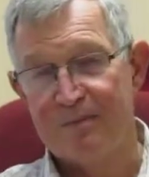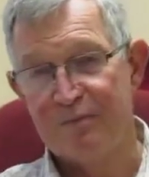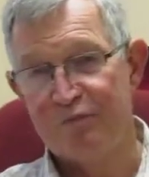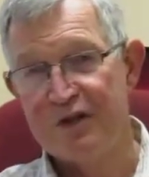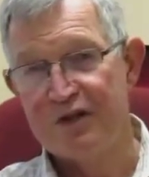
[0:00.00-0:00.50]

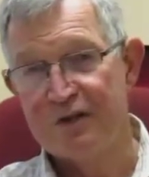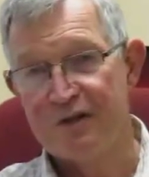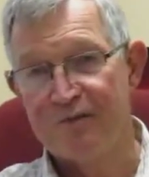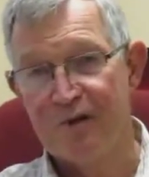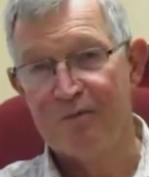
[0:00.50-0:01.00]
registered
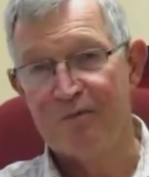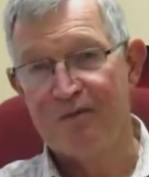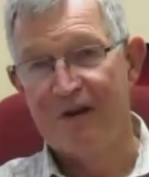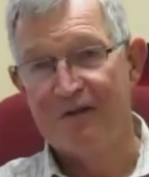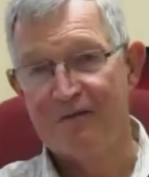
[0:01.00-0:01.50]
from
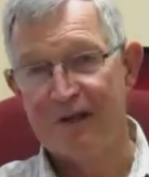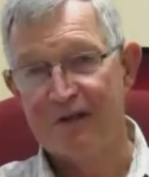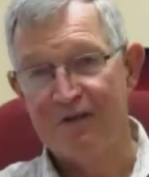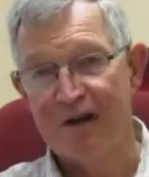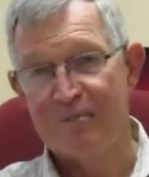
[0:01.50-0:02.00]
5
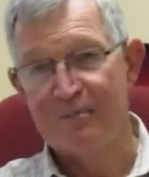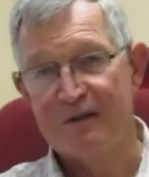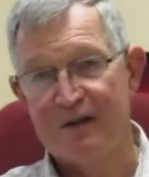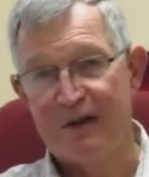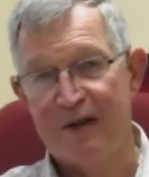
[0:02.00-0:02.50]

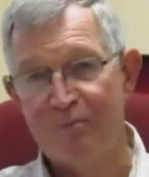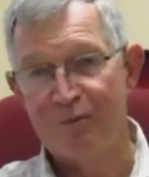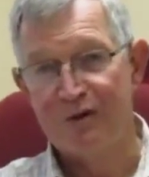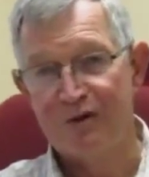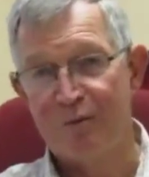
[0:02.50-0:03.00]
kilograms
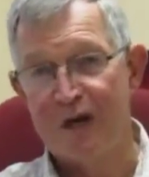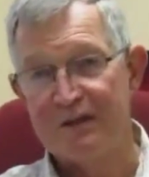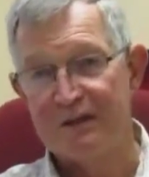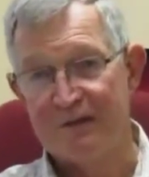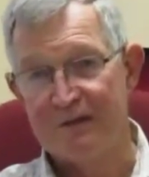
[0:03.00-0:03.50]
upwards in
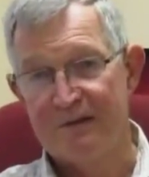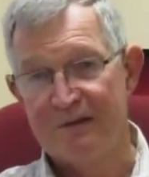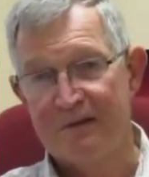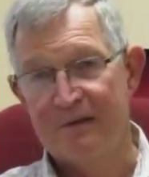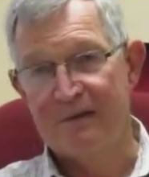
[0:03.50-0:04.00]
weight,
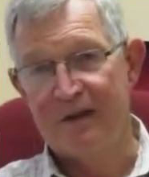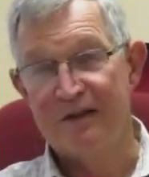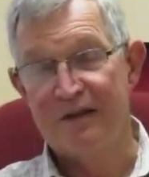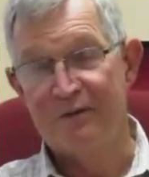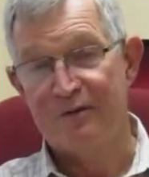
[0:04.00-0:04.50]
and
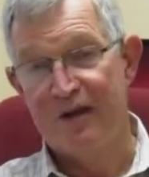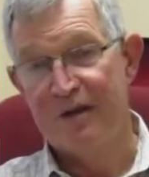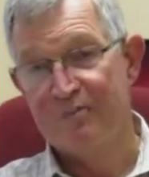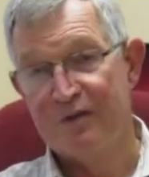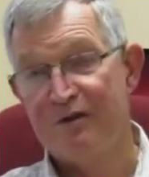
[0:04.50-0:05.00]
that
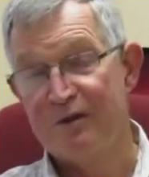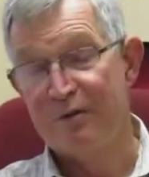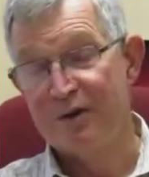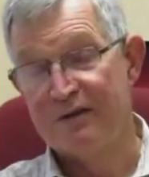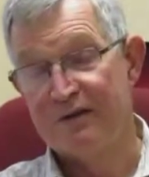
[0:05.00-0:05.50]
generally
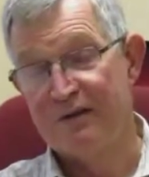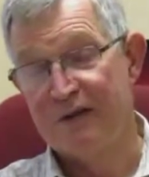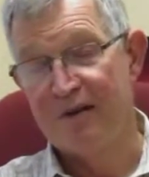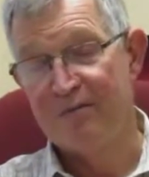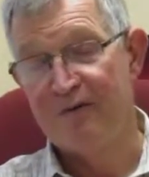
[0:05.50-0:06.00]
works
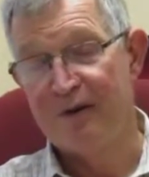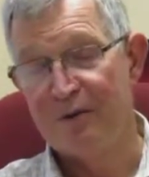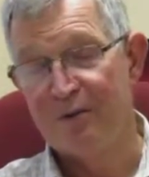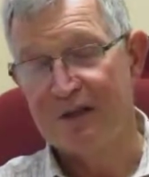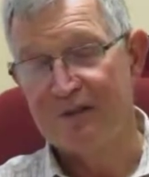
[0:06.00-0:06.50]
very
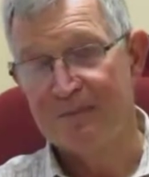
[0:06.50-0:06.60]
well.